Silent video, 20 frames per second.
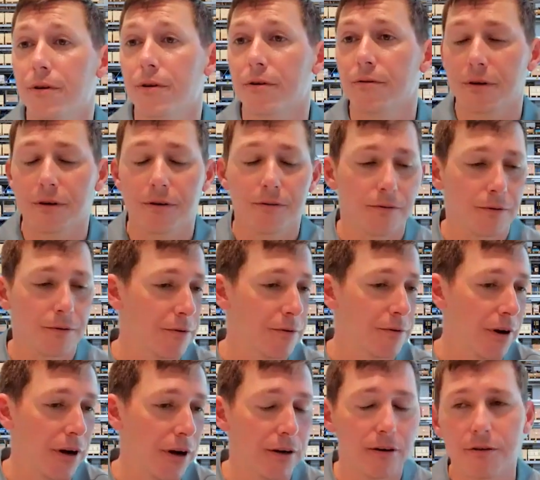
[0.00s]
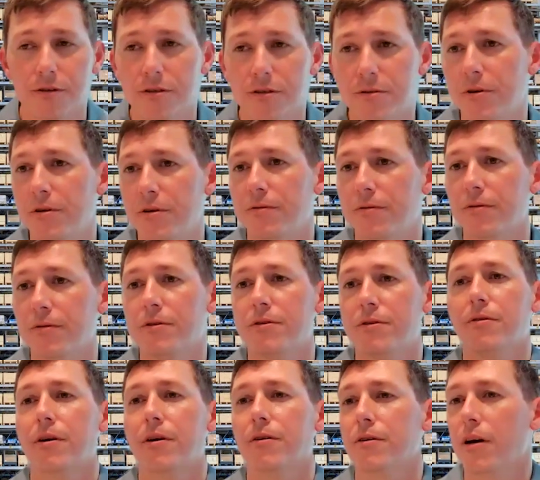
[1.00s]
We provide all these benefits around
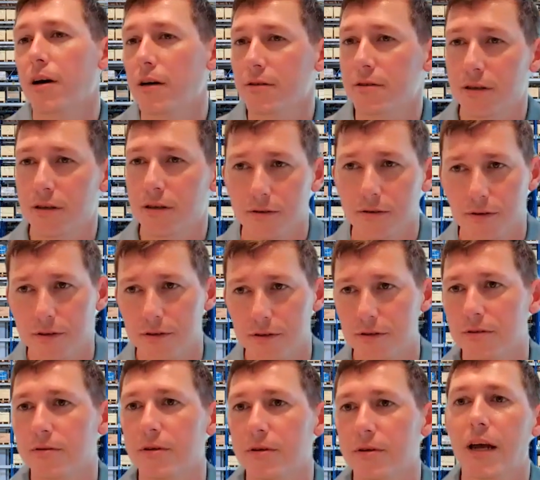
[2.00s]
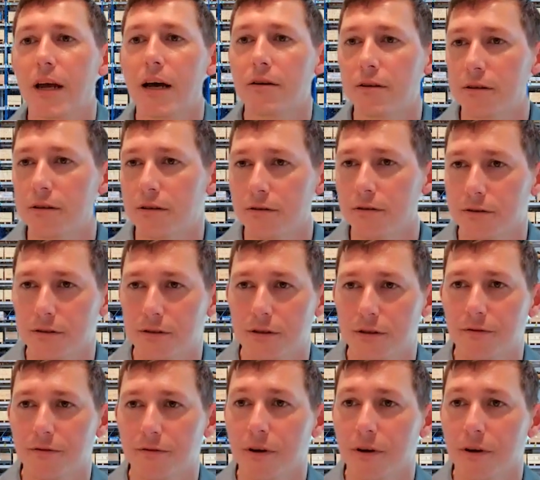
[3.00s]
cost savings and criticality and all this stuff.